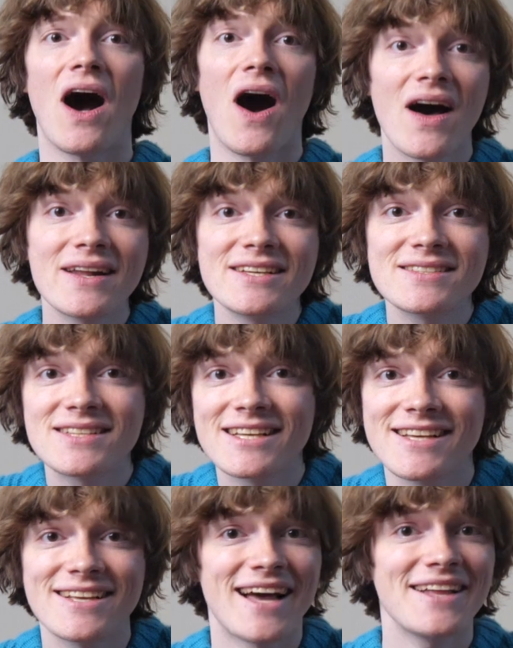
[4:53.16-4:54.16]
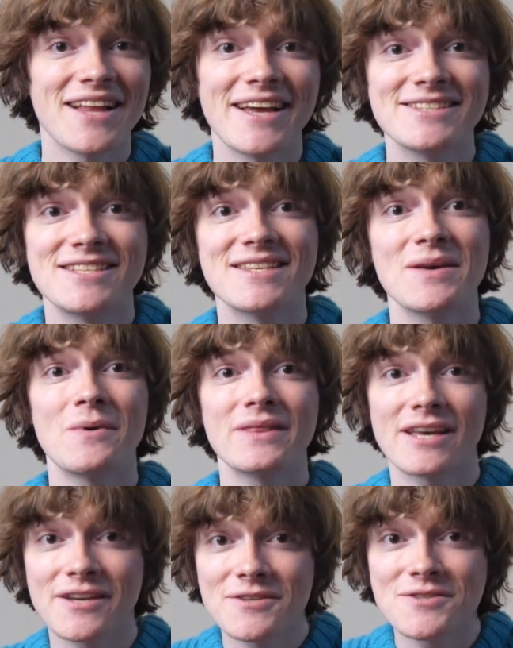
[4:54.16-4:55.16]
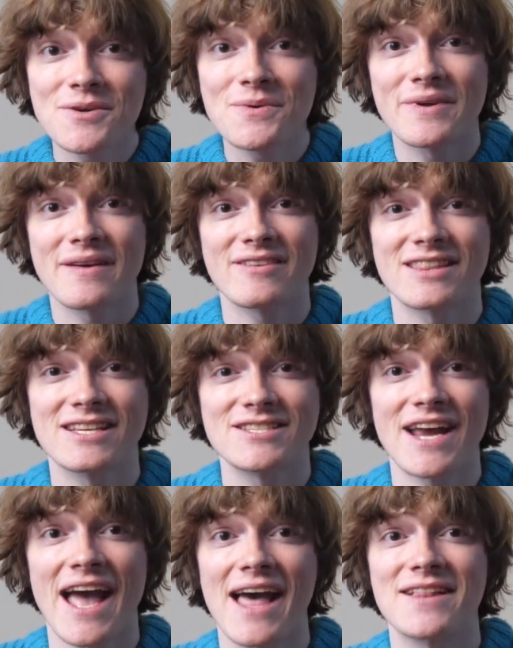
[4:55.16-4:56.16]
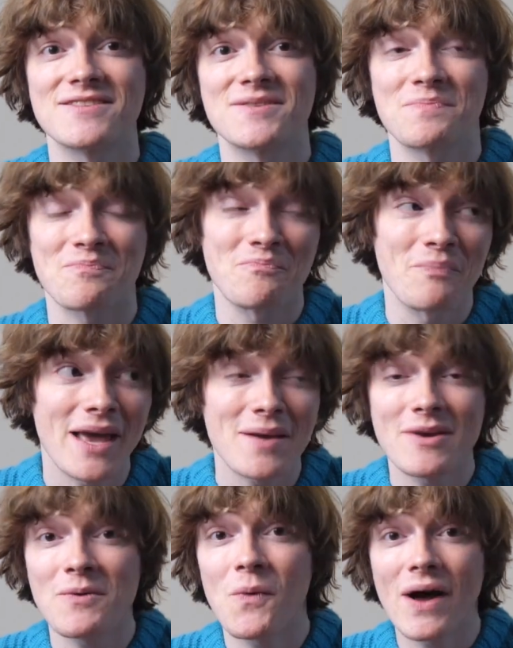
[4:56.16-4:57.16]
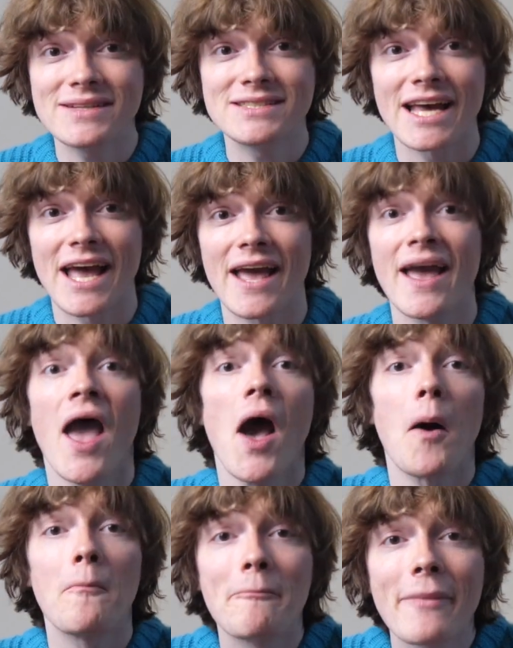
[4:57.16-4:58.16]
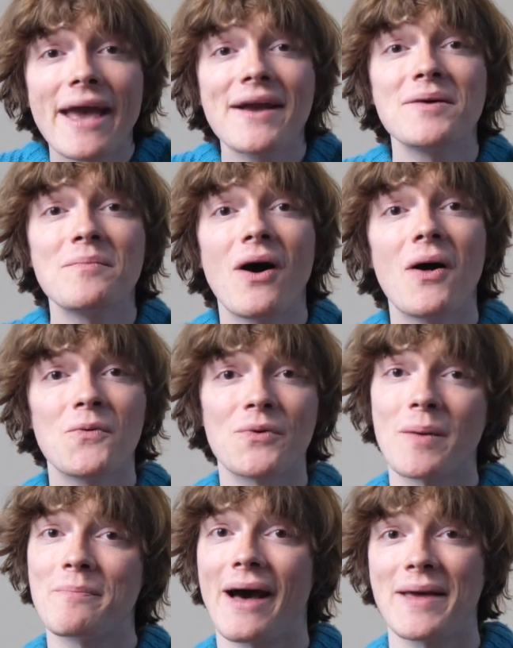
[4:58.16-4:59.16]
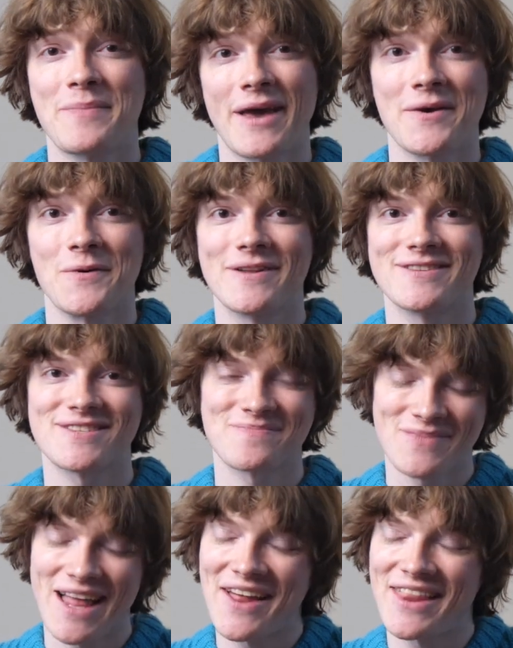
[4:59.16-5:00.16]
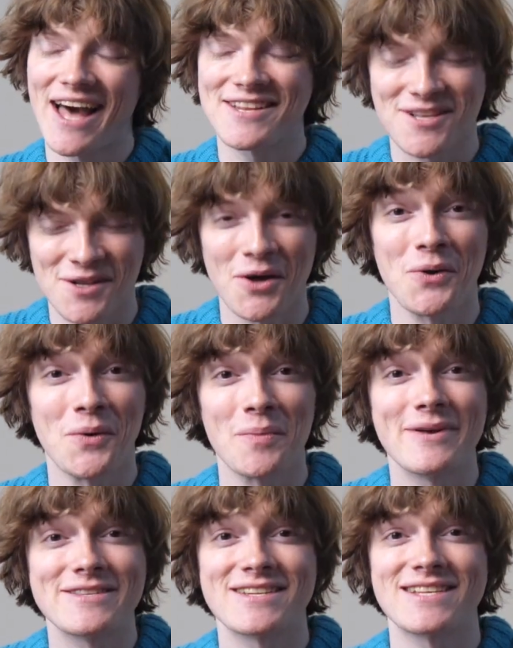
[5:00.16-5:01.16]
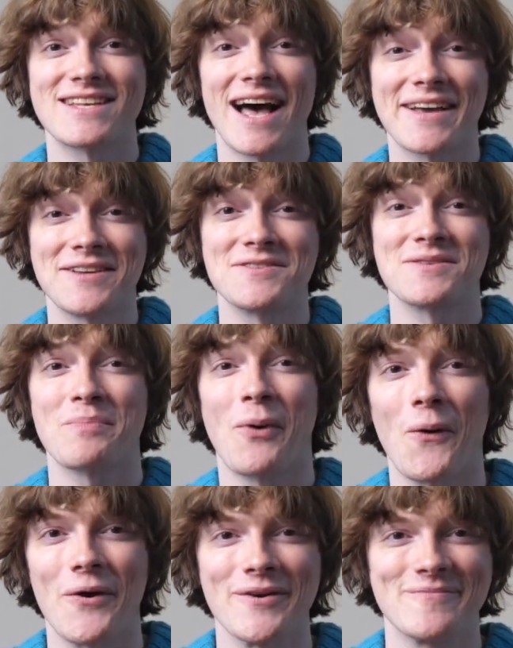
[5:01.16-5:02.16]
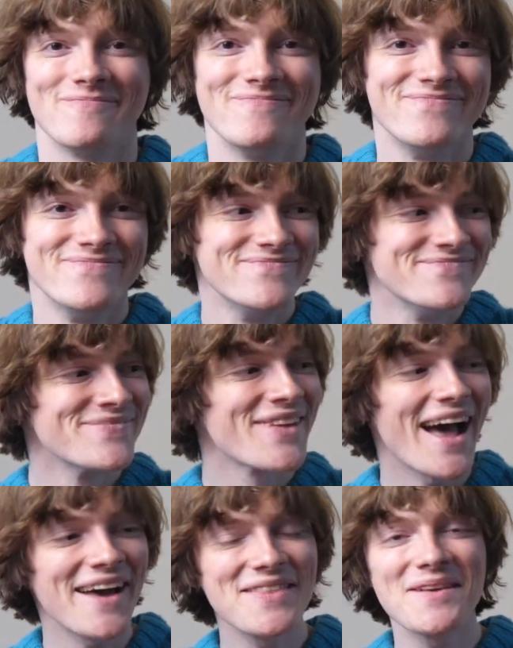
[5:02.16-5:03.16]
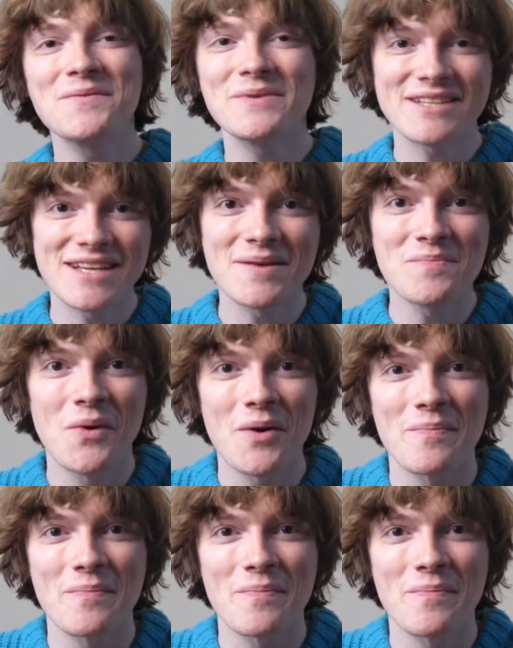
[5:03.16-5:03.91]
Honestly, I'd like to see what they could do given the chance. Maybe one day, a mega mall run by penguins. Now that's a local business I can support. I think we need more